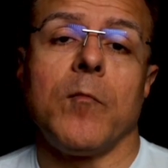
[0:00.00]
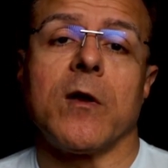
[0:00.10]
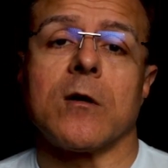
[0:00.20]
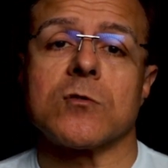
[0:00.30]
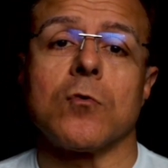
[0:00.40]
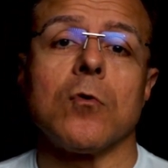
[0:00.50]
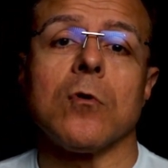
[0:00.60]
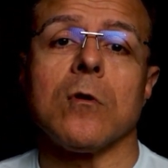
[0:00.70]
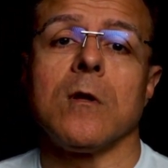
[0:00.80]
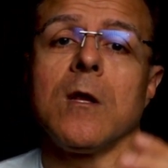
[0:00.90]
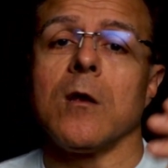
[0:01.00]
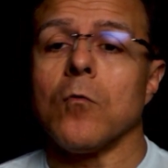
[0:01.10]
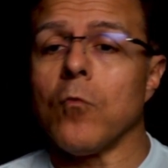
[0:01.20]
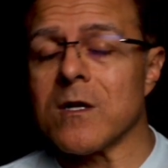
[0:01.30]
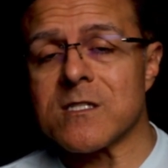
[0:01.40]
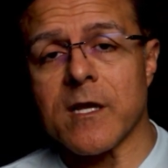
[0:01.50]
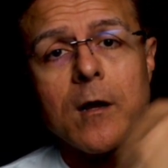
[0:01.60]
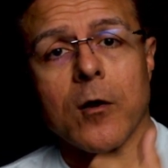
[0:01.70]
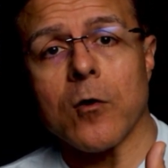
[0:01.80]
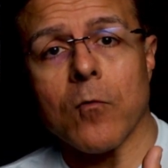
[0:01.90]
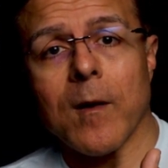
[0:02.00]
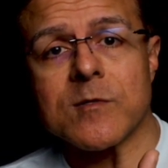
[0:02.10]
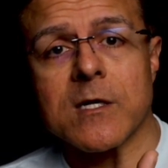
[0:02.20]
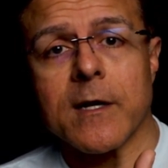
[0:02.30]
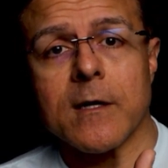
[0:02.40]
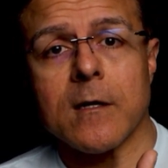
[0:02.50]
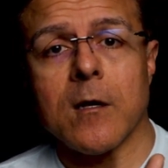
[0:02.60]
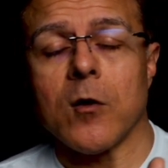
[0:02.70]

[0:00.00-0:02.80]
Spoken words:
because Google, once they get on your website,